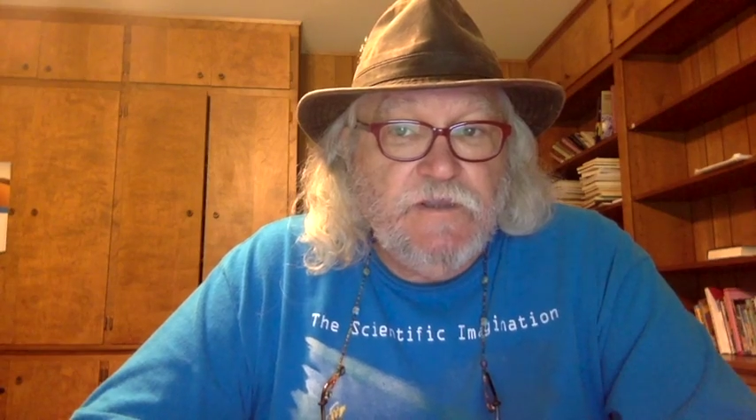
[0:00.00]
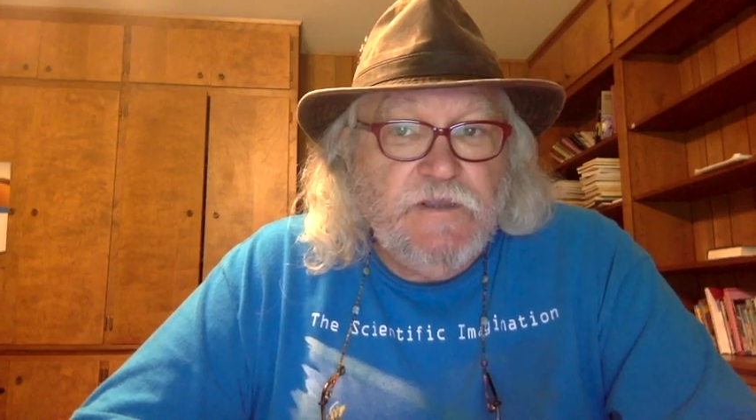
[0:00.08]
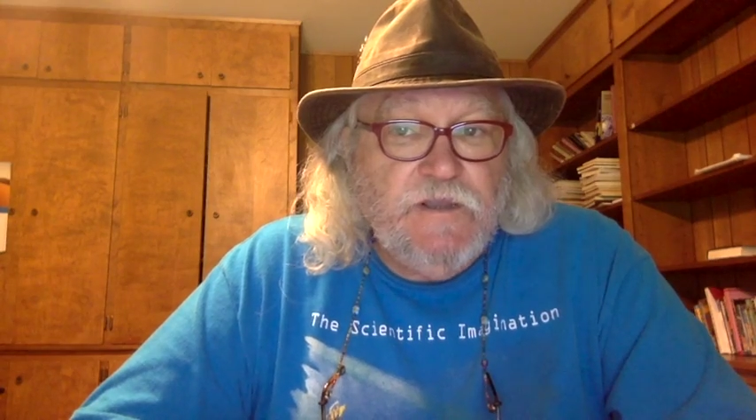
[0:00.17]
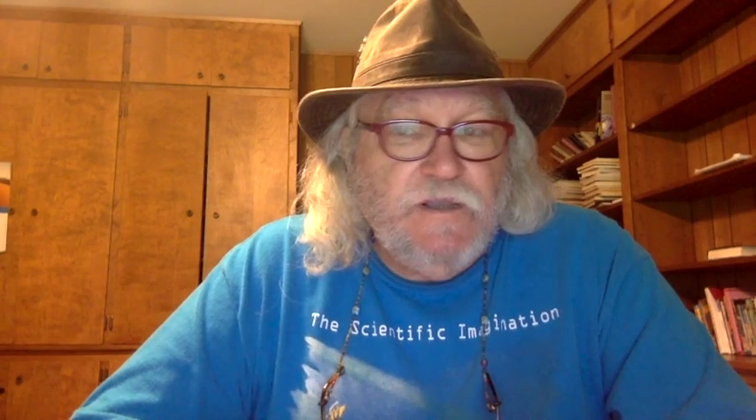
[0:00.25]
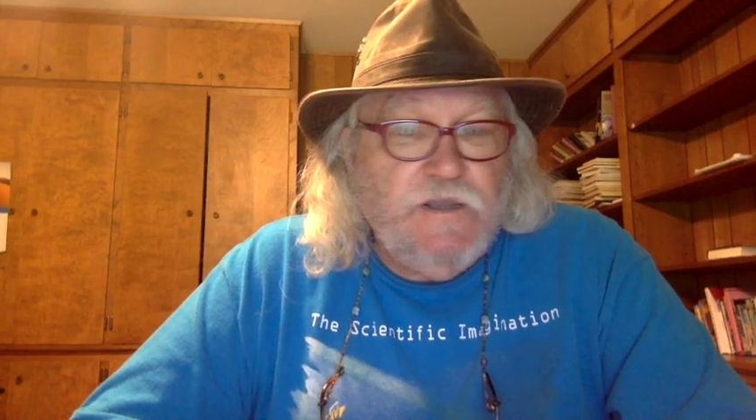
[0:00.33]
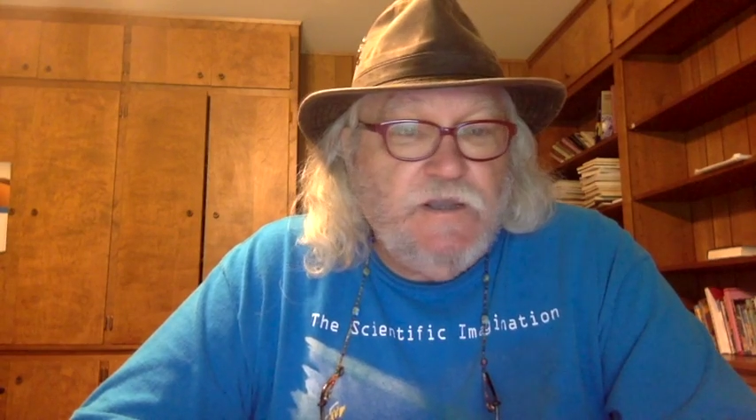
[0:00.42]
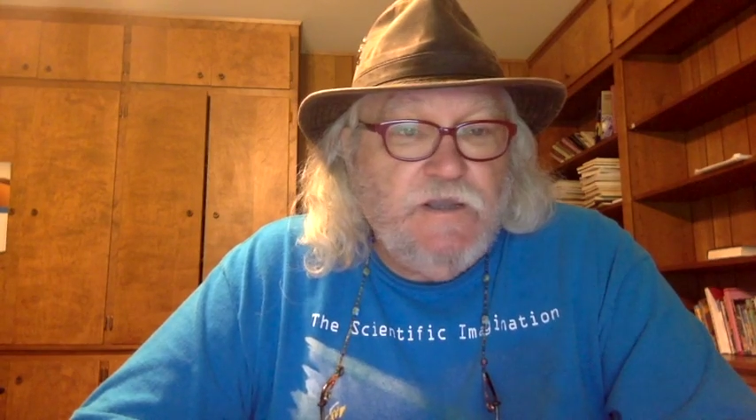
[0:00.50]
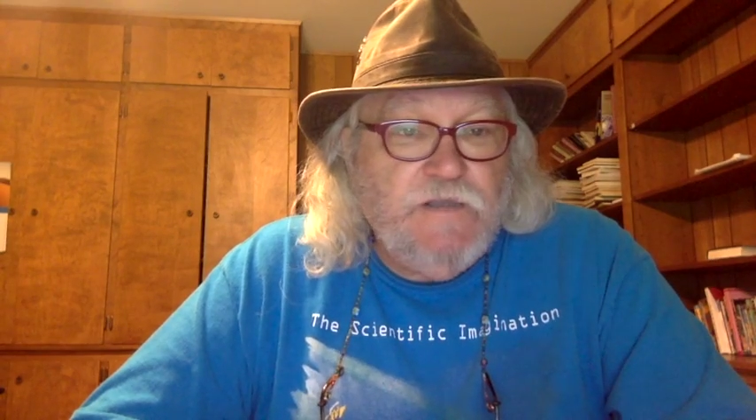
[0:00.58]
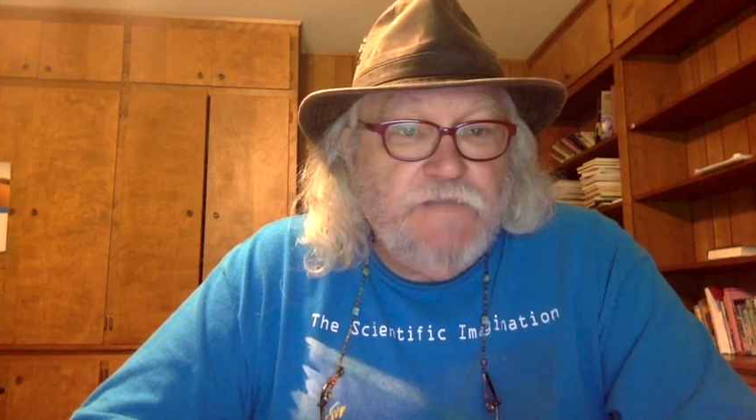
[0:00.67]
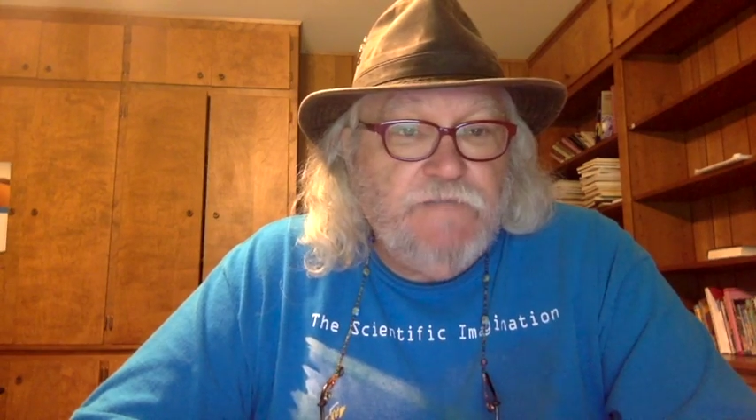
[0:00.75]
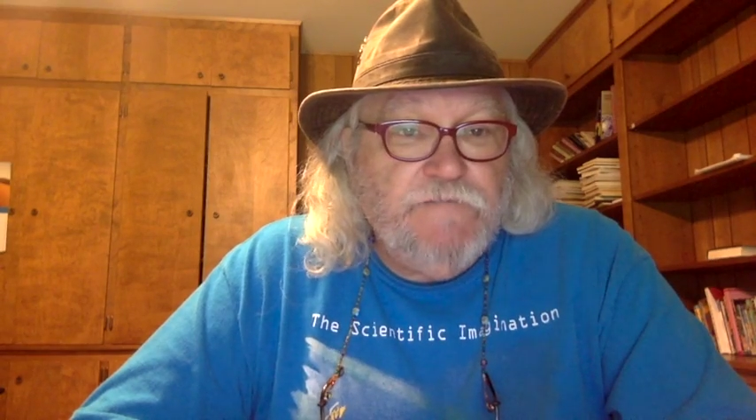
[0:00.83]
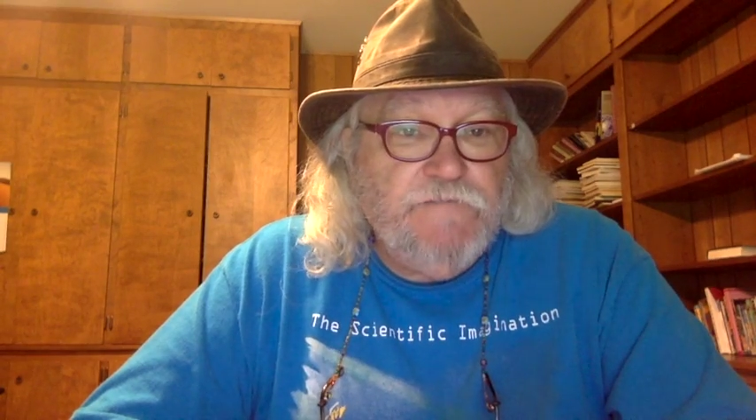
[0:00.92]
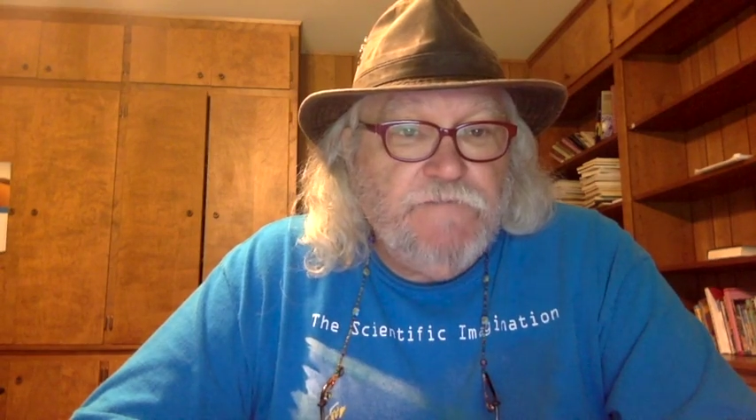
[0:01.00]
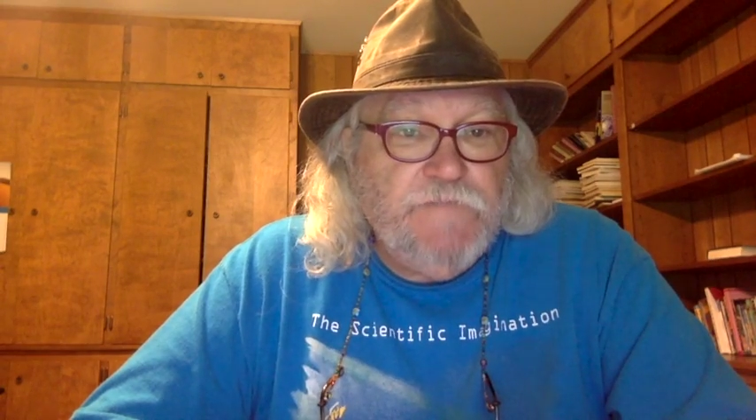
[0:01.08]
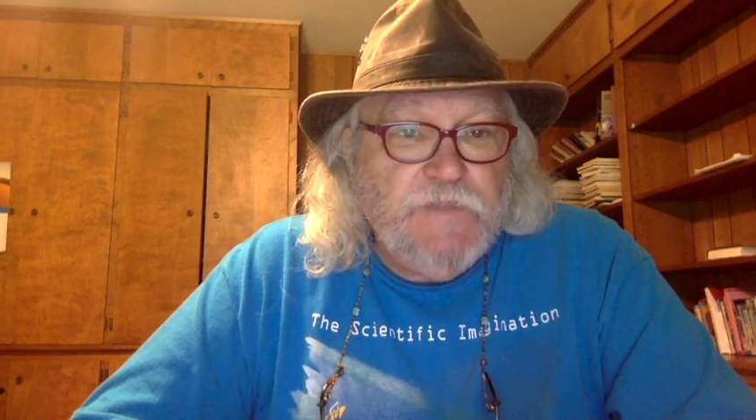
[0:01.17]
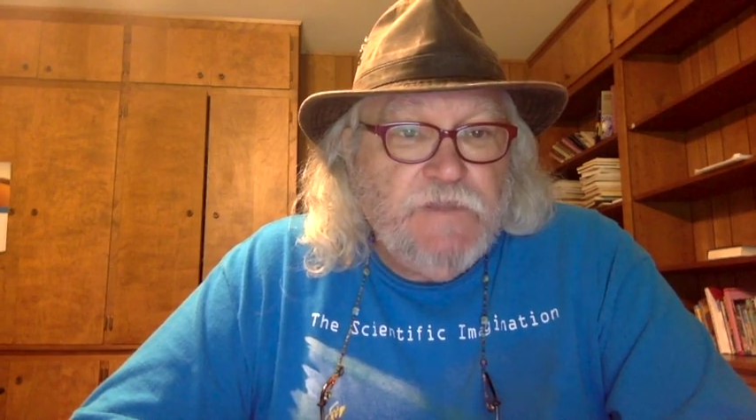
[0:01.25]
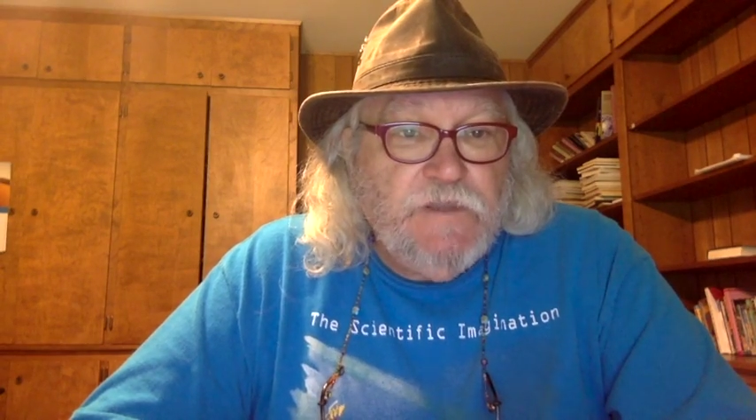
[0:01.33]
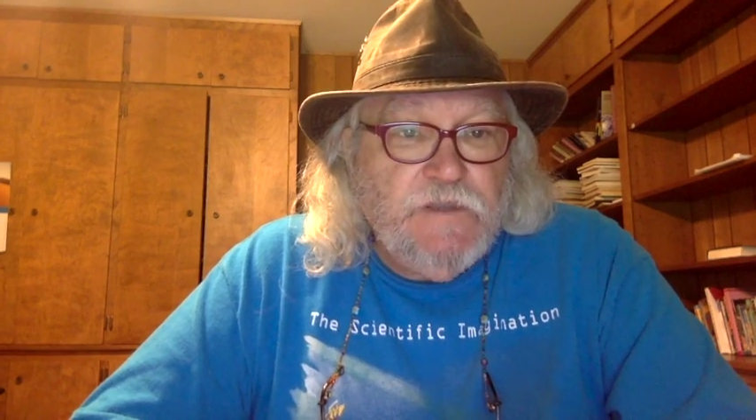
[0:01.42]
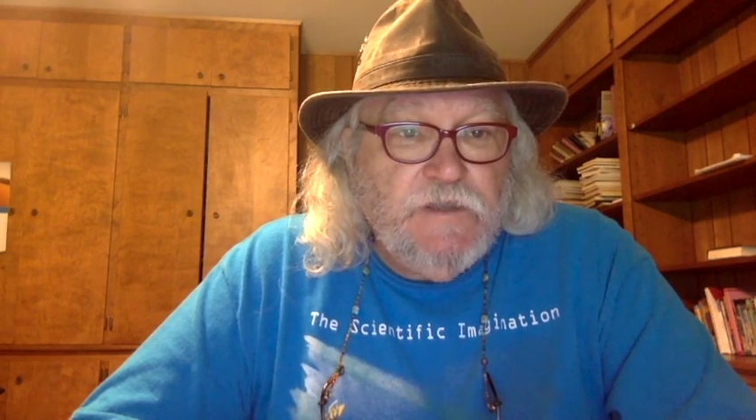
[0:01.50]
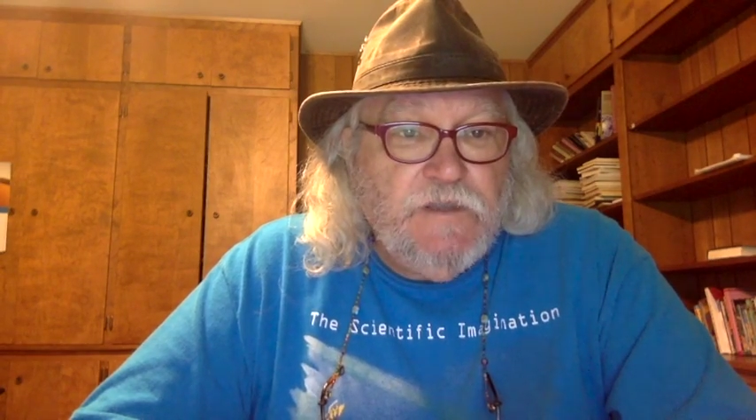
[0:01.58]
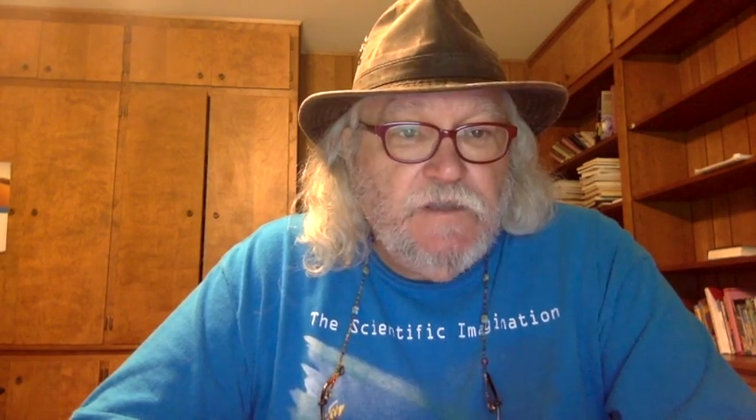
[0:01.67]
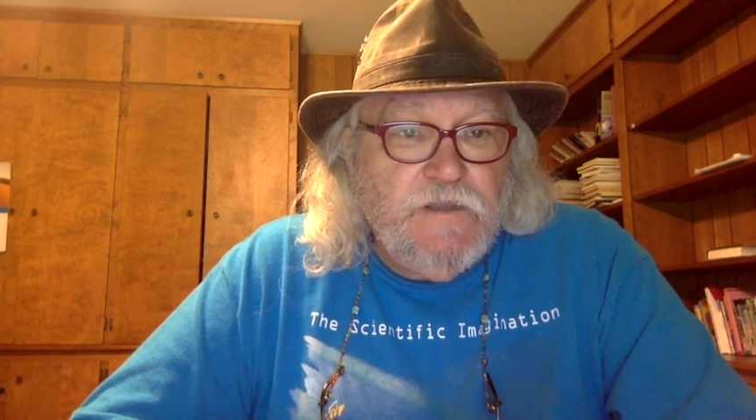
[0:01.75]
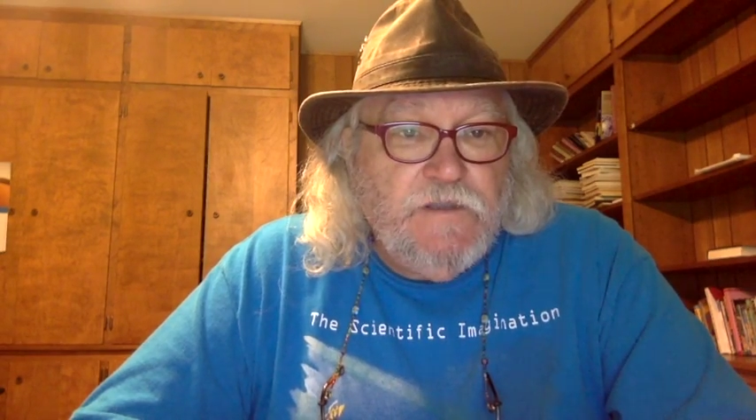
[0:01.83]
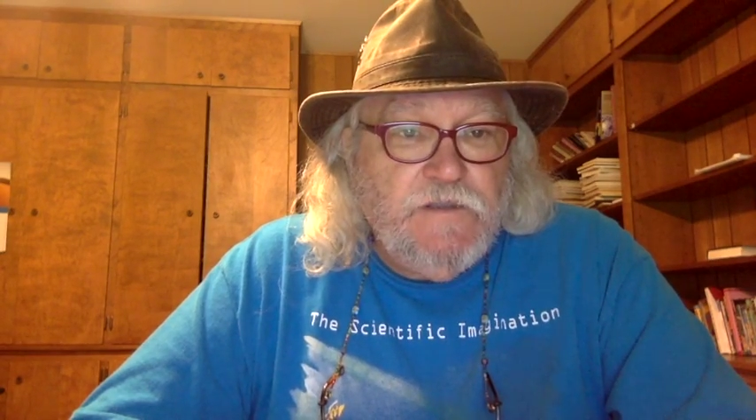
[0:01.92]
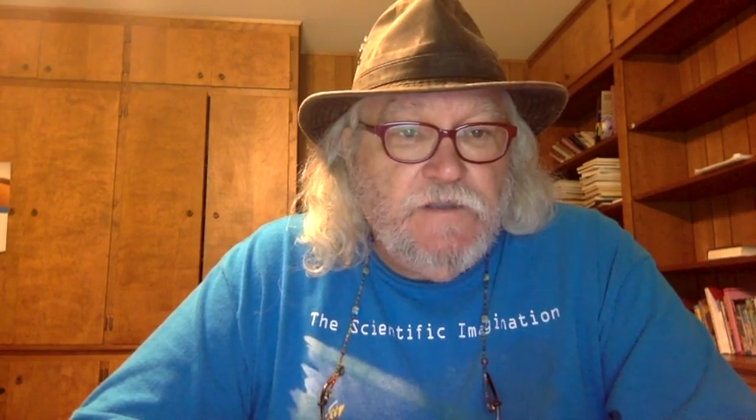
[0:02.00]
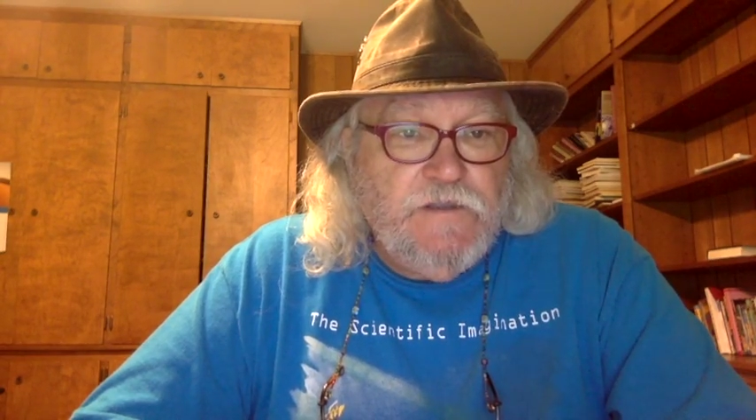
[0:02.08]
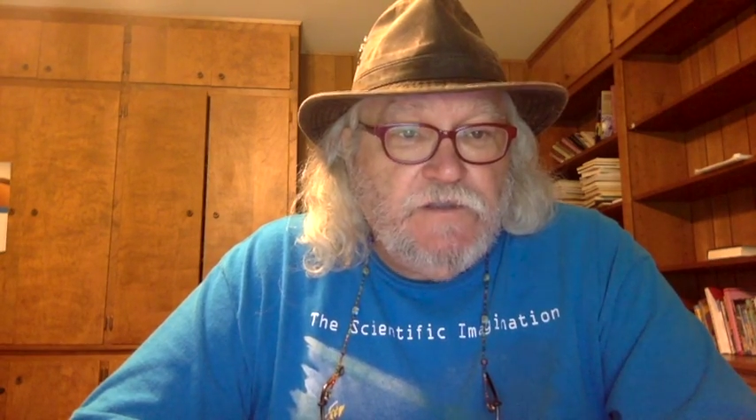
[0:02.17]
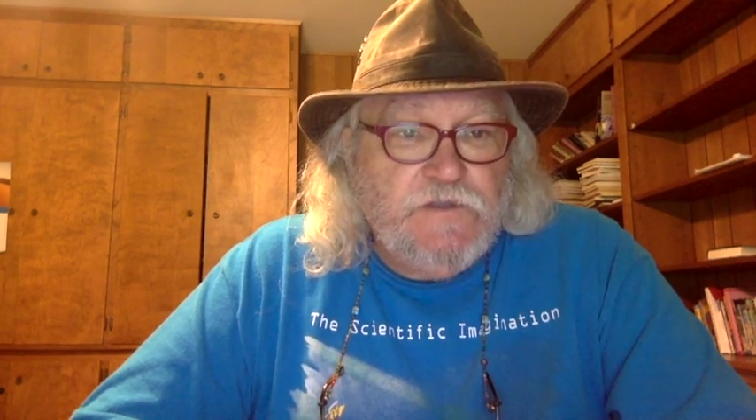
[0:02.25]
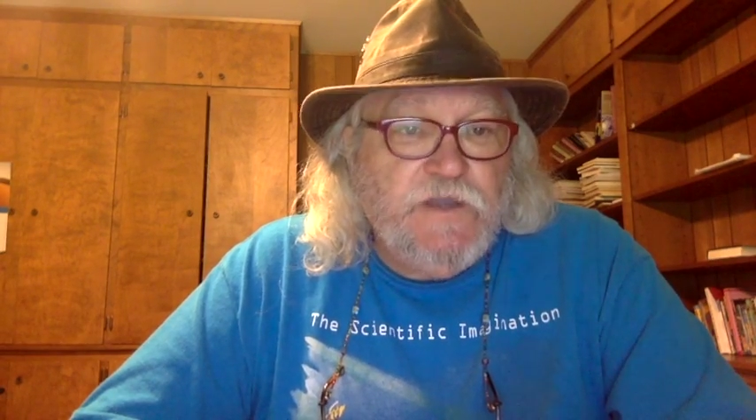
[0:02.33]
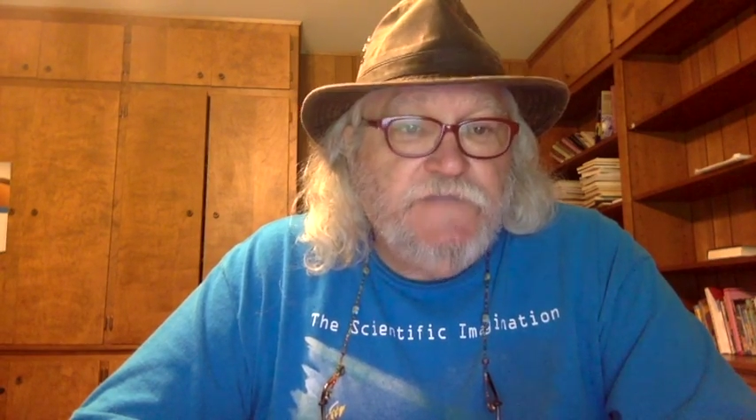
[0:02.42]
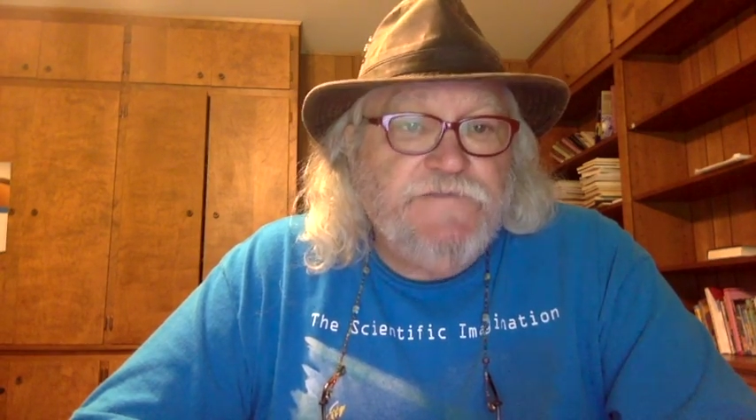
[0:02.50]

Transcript: Um, it is quite